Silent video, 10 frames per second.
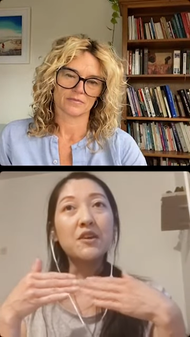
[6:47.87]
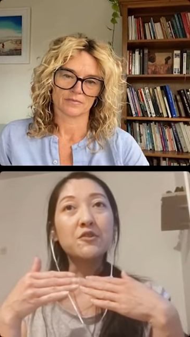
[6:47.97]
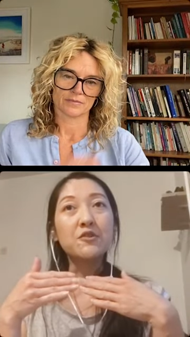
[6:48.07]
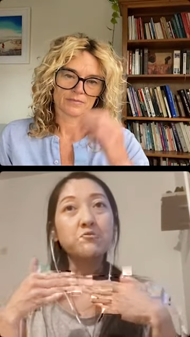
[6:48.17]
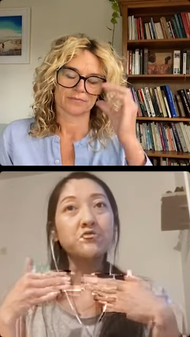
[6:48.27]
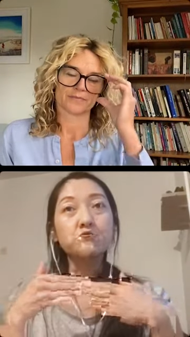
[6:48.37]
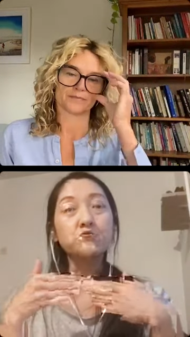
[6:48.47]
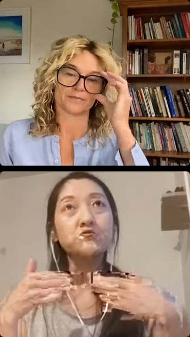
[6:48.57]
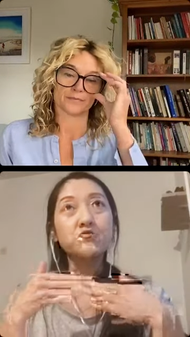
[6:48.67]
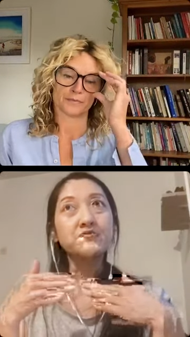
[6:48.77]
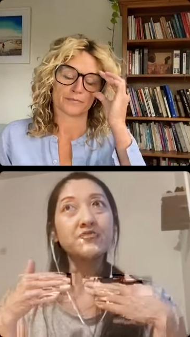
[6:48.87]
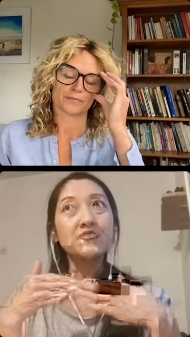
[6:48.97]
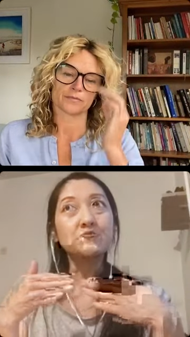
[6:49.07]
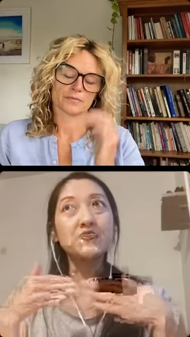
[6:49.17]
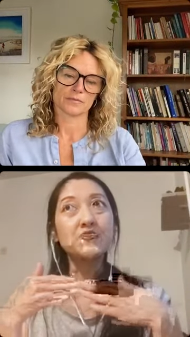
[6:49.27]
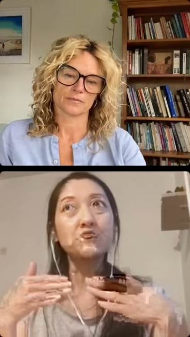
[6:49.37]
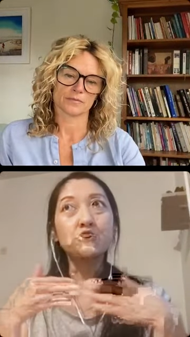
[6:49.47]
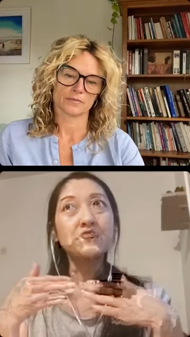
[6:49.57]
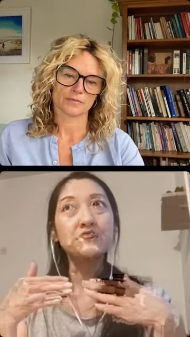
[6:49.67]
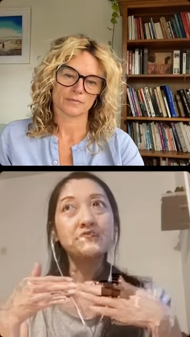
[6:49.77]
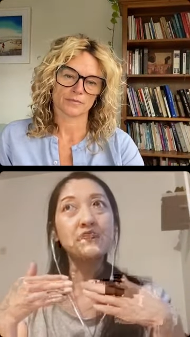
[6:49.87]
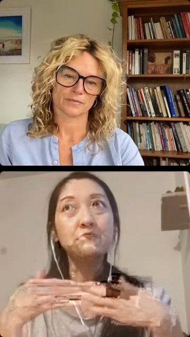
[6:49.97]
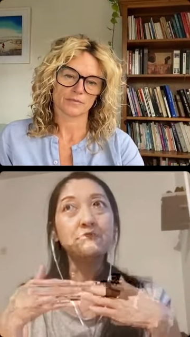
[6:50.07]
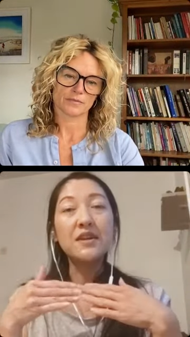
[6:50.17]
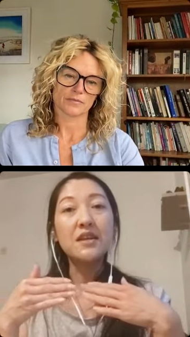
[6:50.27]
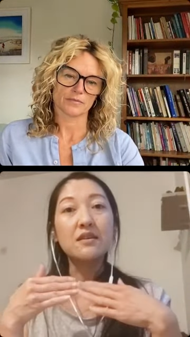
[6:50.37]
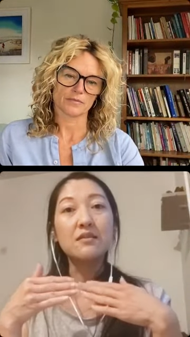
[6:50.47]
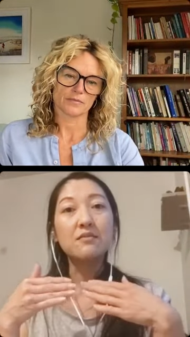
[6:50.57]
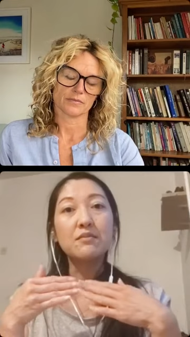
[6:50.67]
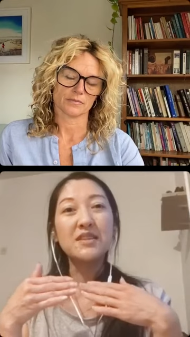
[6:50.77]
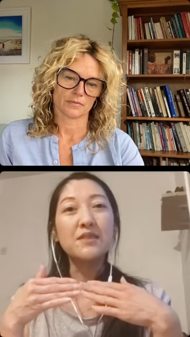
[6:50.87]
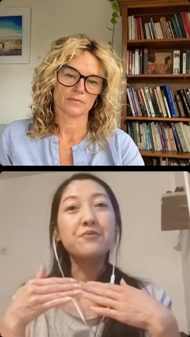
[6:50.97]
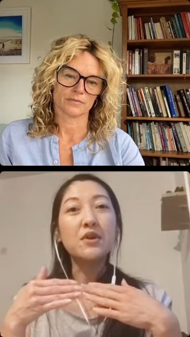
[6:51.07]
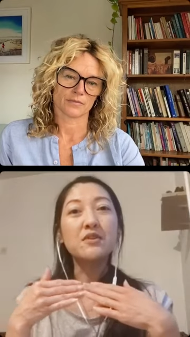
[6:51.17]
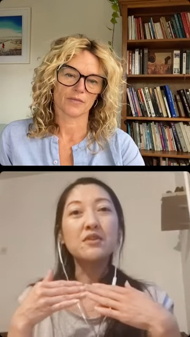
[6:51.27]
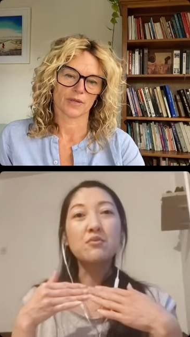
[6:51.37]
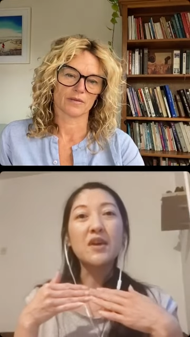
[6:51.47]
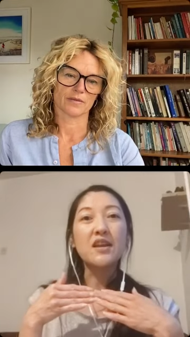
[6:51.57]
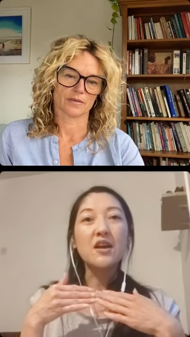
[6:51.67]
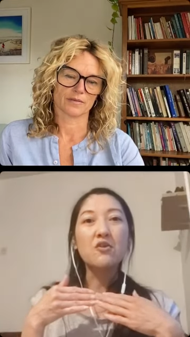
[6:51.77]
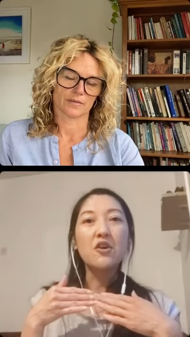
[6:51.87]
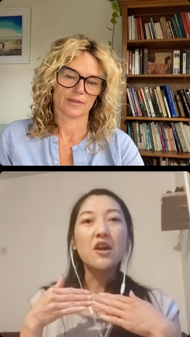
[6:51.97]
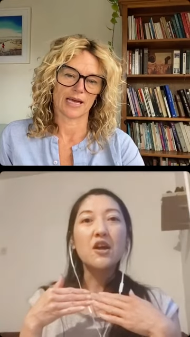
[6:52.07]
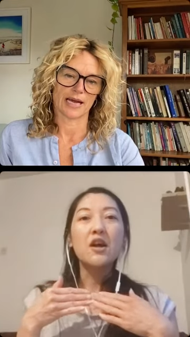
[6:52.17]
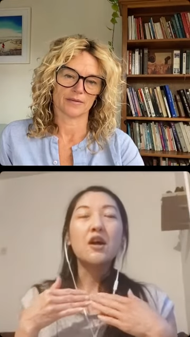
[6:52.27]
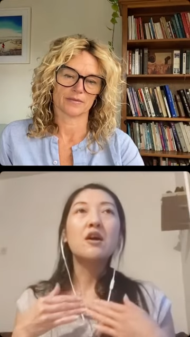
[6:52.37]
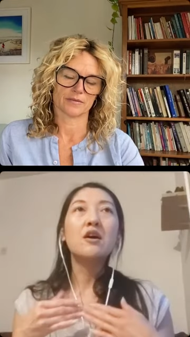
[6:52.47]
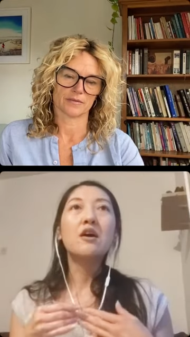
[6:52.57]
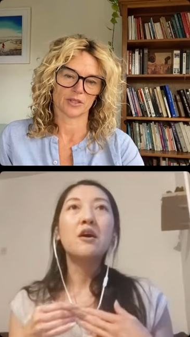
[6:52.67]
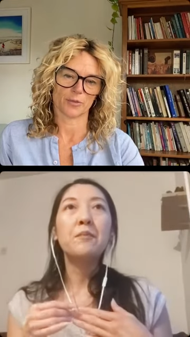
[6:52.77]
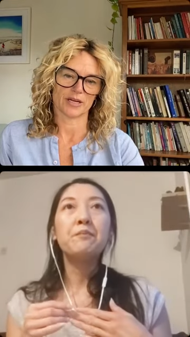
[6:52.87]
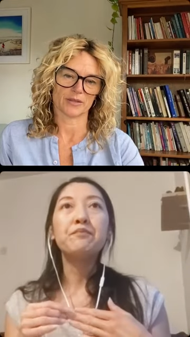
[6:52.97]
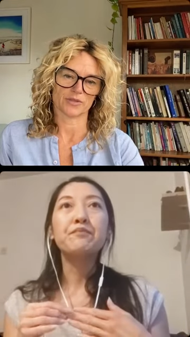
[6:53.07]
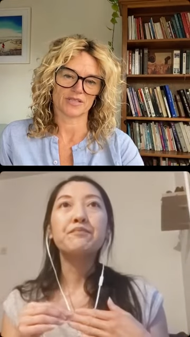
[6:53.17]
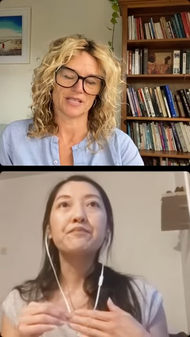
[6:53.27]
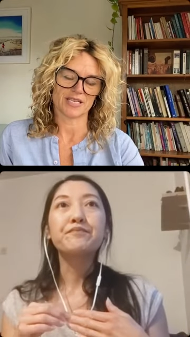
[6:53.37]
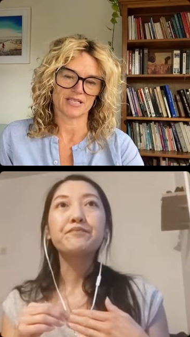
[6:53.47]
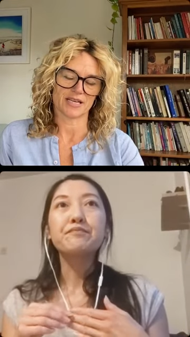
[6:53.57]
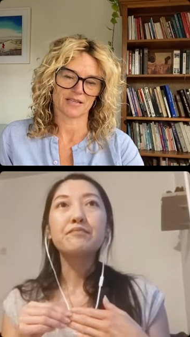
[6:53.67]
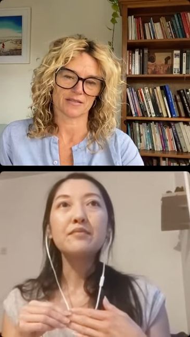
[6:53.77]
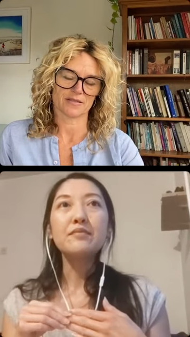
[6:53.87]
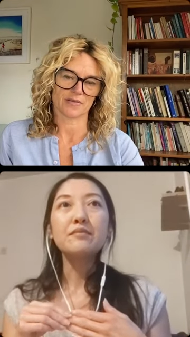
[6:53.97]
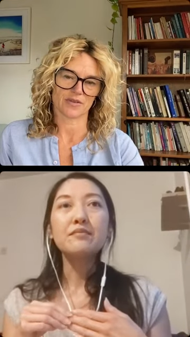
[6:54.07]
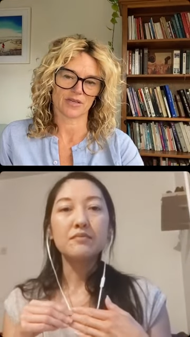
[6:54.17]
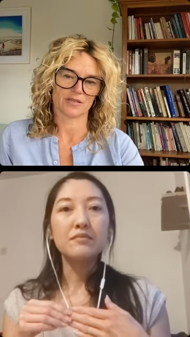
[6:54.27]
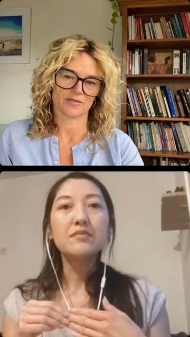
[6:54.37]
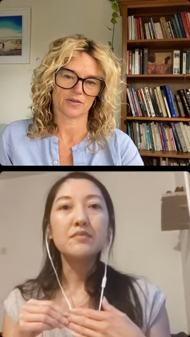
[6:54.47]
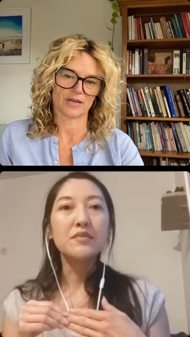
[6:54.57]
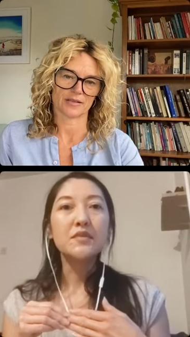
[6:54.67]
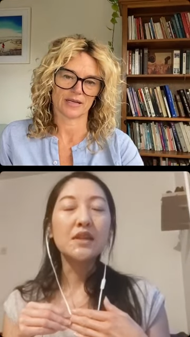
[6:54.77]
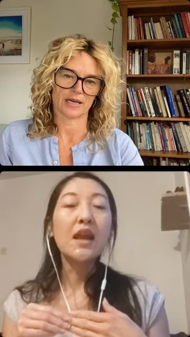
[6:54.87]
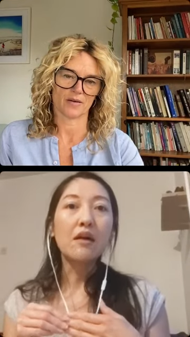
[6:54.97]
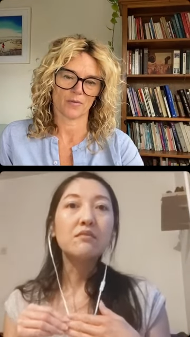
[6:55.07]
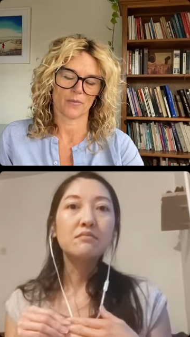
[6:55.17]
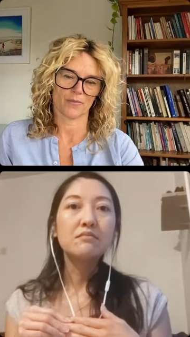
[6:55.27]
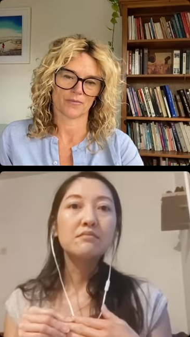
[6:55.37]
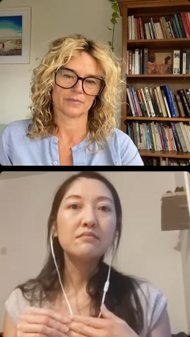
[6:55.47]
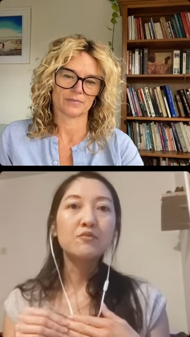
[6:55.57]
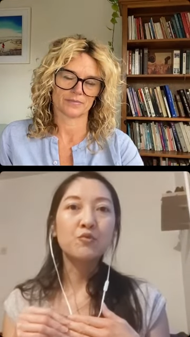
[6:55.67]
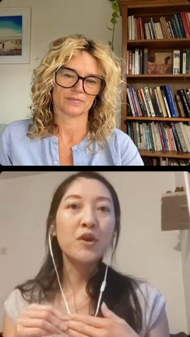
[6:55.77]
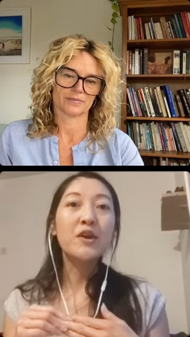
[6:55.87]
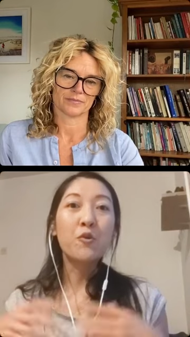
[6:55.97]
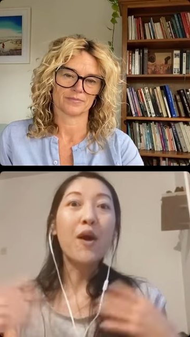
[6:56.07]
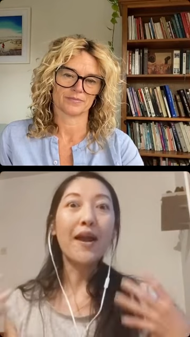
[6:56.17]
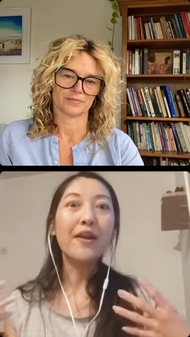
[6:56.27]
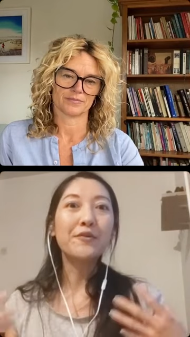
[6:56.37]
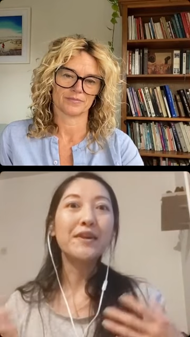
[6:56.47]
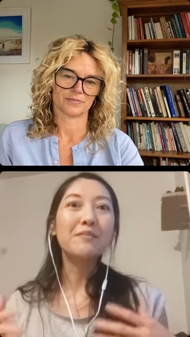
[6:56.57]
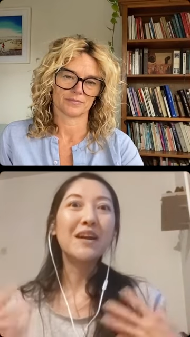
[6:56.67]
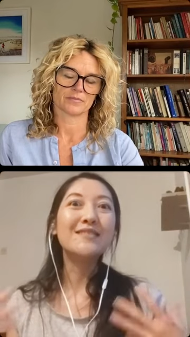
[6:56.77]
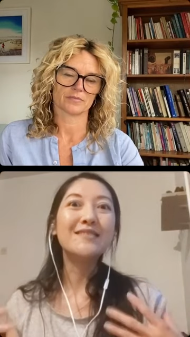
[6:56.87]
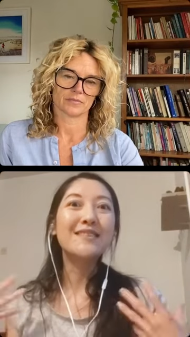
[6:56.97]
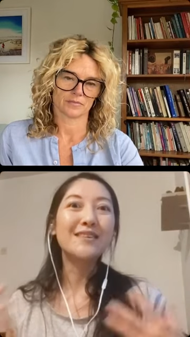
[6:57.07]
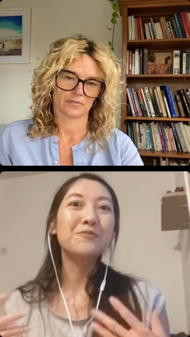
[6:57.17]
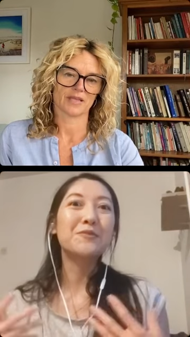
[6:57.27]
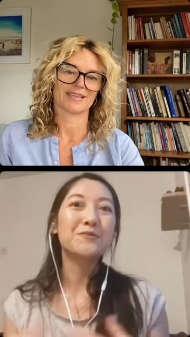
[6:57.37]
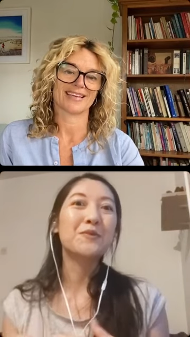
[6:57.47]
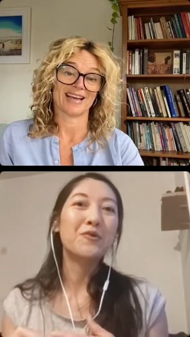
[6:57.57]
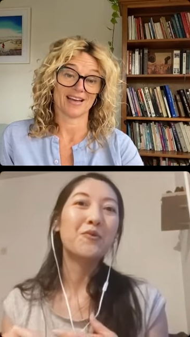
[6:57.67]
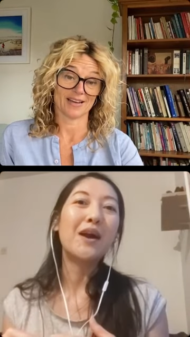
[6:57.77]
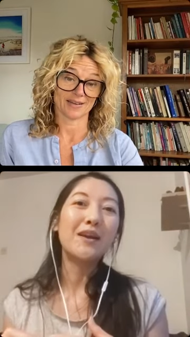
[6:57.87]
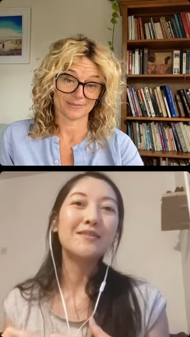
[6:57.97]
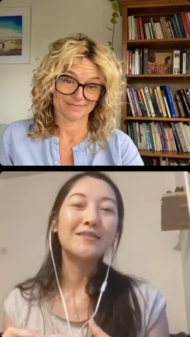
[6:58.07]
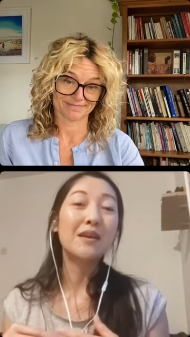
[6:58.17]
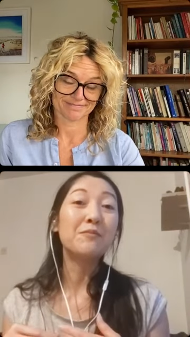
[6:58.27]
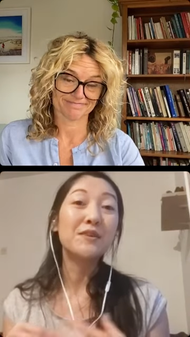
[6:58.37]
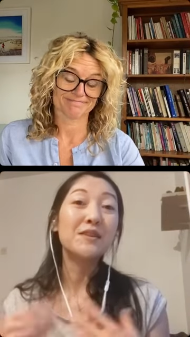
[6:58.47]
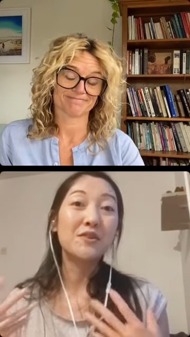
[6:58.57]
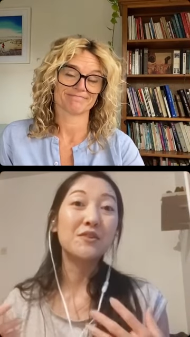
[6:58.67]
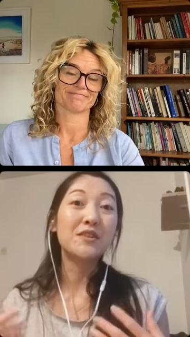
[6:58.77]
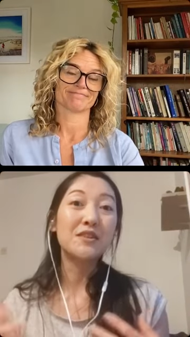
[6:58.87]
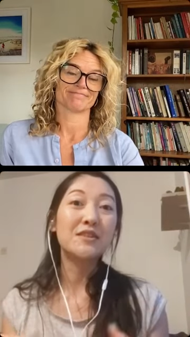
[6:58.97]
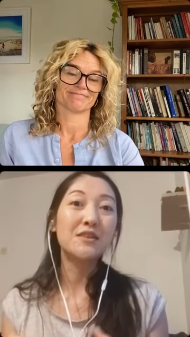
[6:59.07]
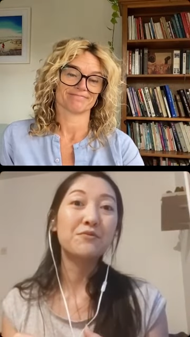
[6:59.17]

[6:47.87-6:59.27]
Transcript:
Speaker 1: because my body was mm-hmm. just telling me you need something different yeah. right now. Um, your body um, was
Speaker 2: needing something different. Yeah. yeah
Speaker 1: requiring my instinct was requiring something totally